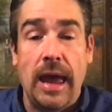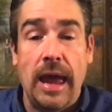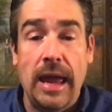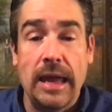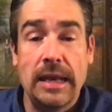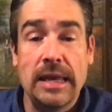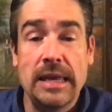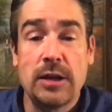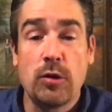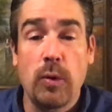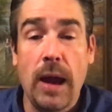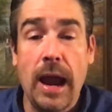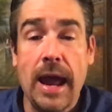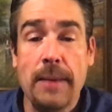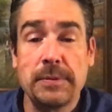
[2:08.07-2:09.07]
And he
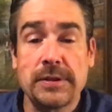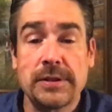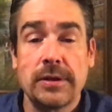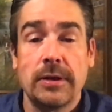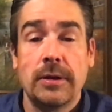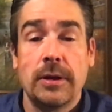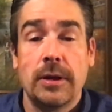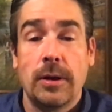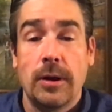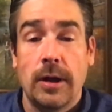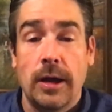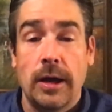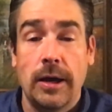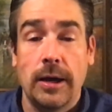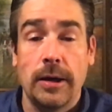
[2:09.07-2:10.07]
grabs
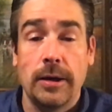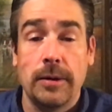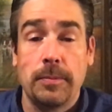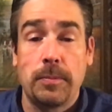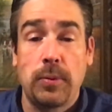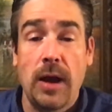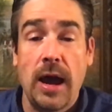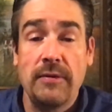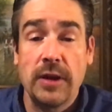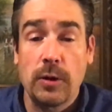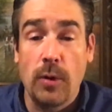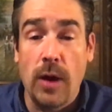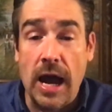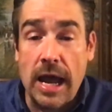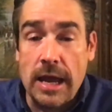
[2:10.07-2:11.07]
Private
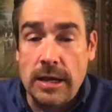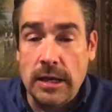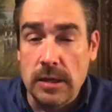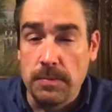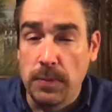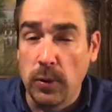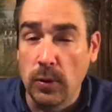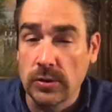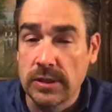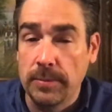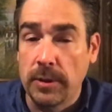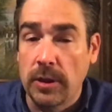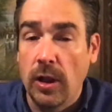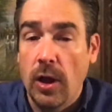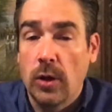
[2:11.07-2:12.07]
Ryan and he pulls
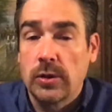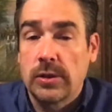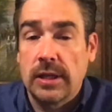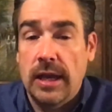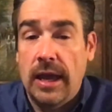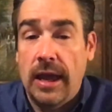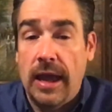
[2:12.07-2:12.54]
him close.